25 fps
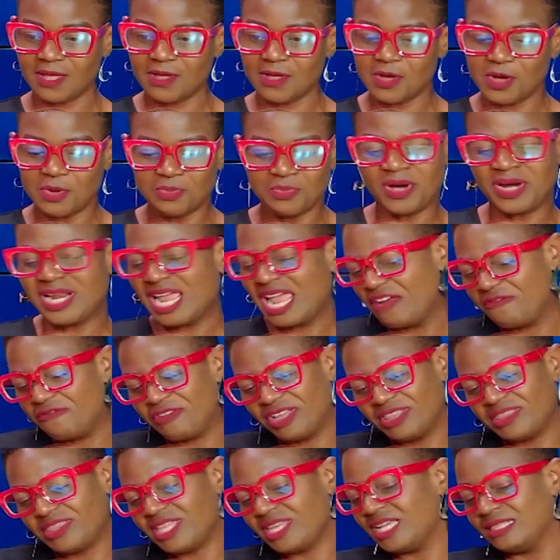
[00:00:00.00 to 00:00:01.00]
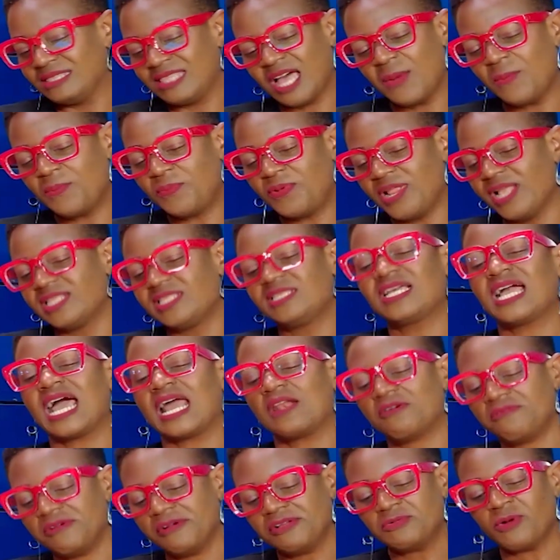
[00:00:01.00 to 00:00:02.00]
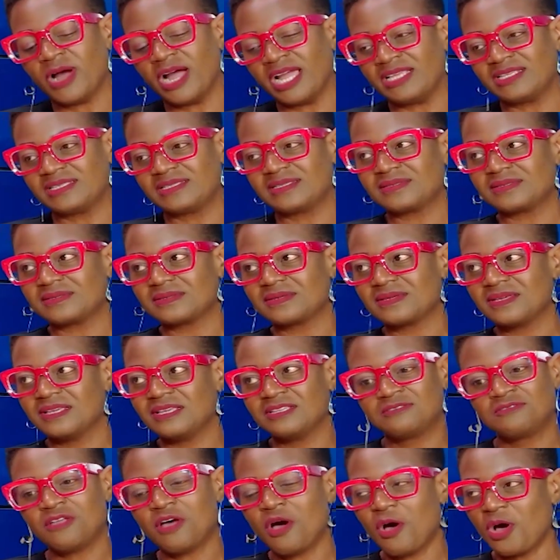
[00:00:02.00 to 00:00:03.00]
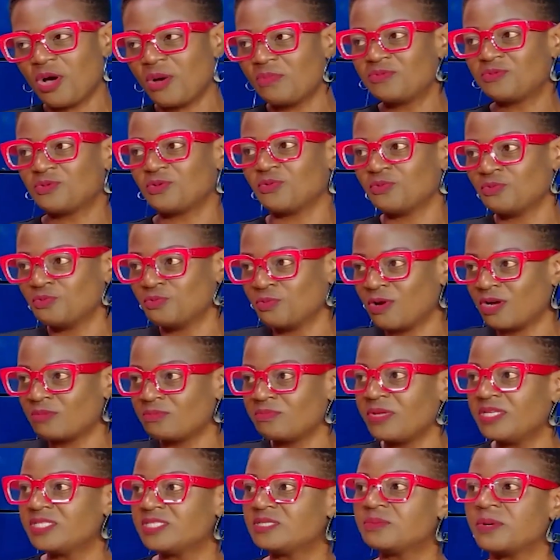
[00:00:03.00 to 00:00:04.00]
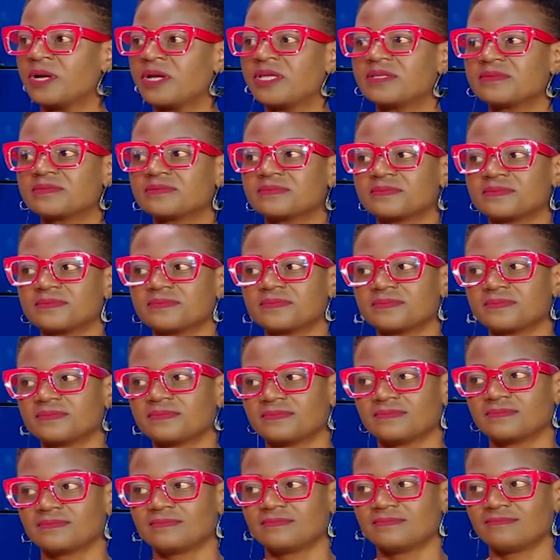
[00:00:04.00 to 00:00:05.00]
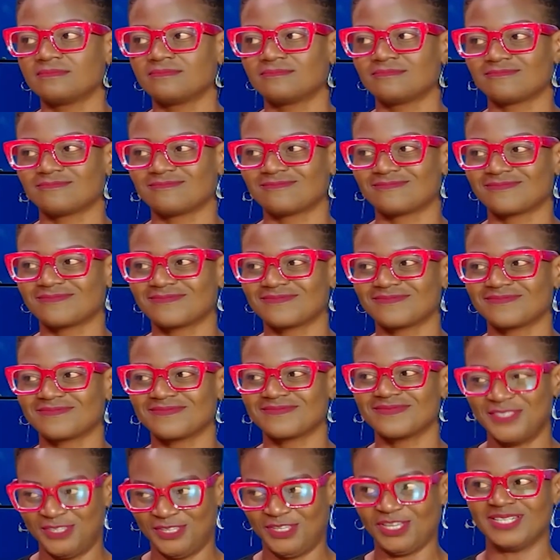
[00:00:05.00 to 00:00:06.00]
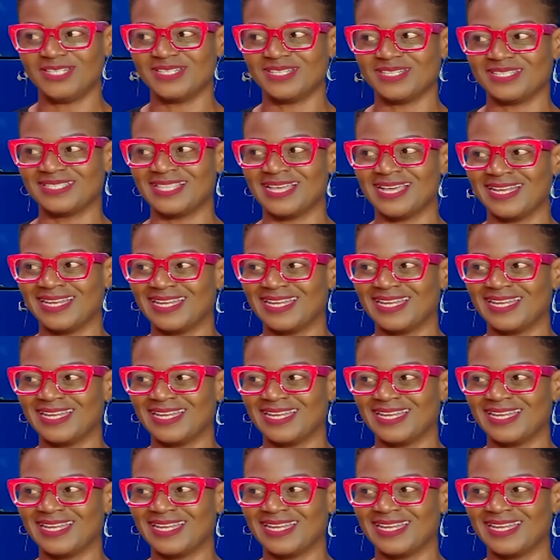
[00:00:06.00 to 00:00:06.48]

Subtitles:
but everything in that plate, calorie wise, is not up to 1 missed bite. Do you understand?